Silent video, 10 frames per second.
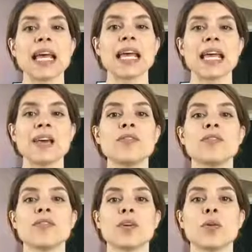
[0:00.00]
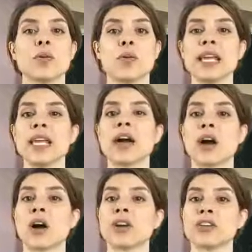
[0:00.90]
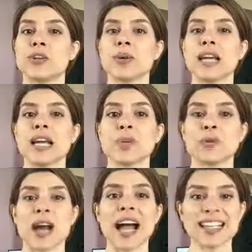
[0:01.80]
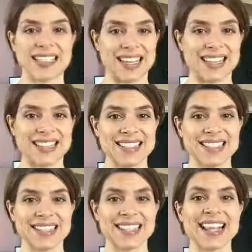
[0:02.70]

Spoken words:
If we are doing a practice